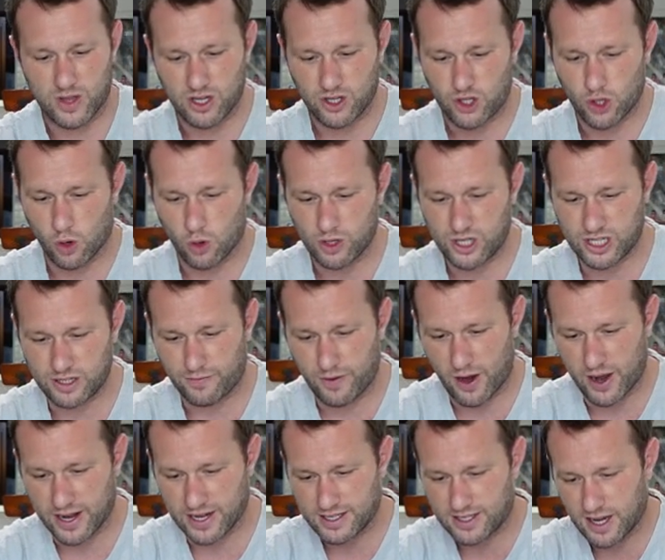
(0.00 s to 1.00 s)
George is
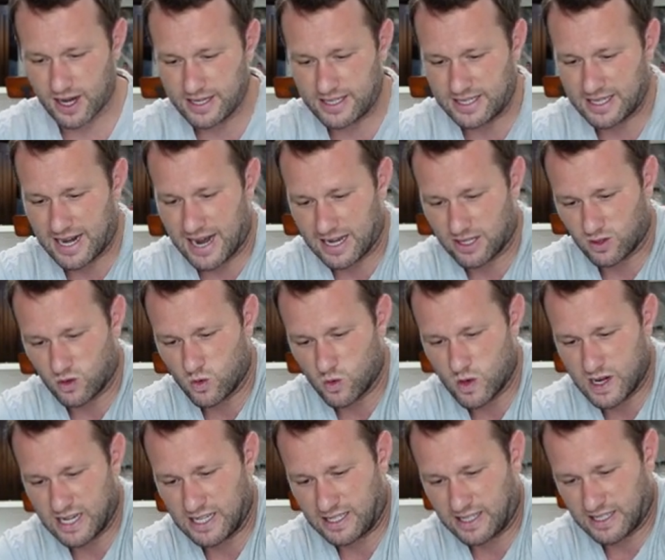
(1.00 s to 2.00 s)
very excited, as
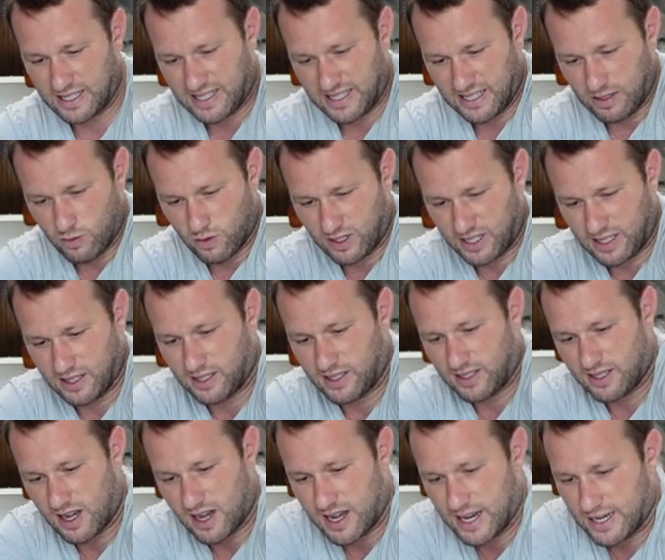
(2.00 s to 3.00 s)
always, to see what's
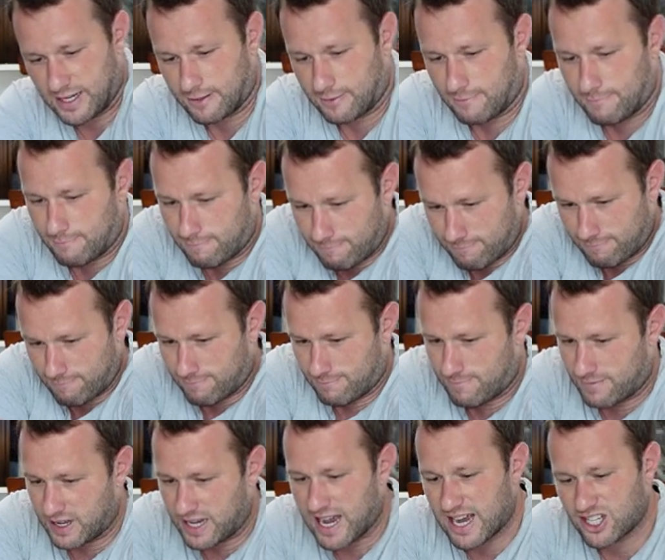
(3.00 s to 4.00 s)
inside.
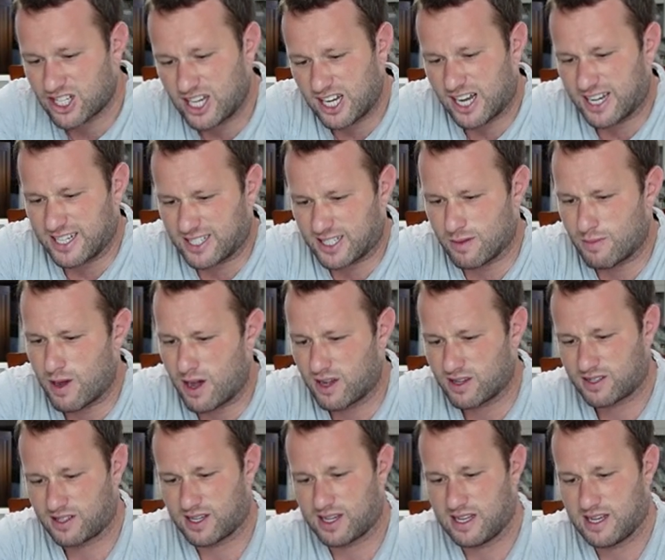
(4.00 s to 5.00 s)
He actually likes the
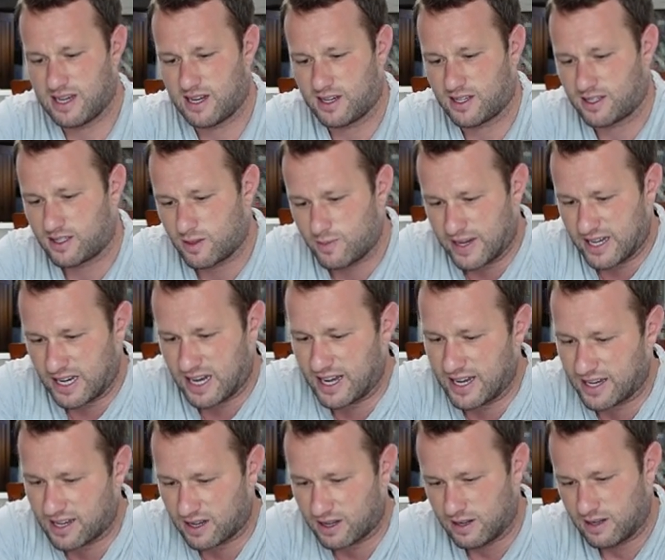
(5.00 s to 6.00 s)
masks, I think, because it's a bit
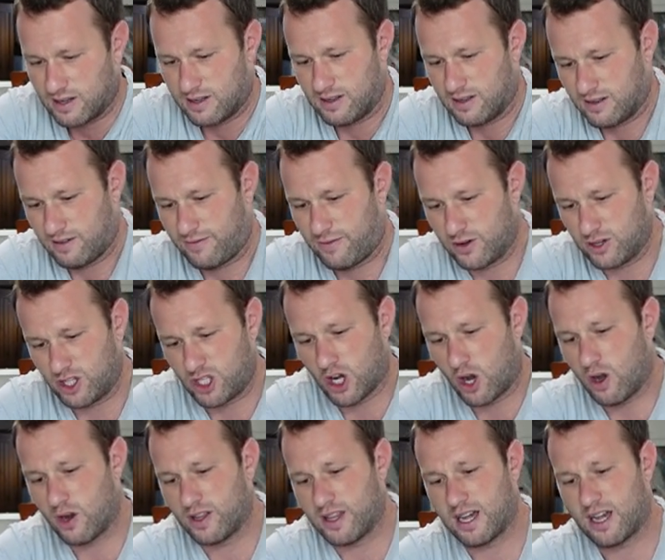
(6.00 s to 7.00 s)
like for a
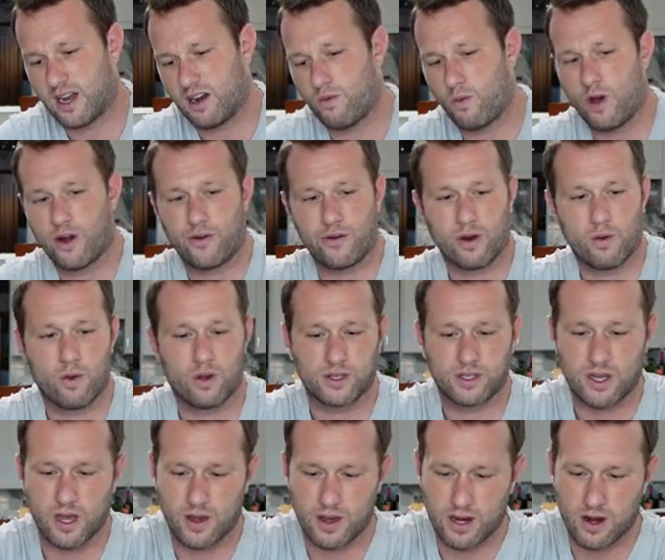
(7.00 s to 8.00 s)
dog, they're kind of wondering
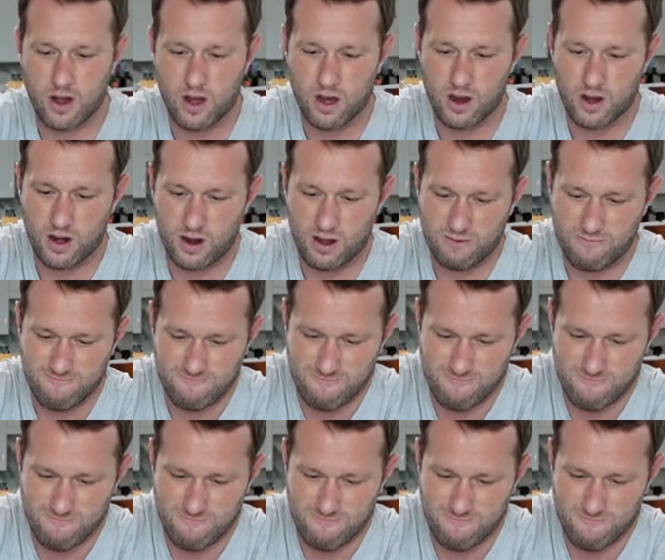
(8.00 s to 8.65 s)
what's going on.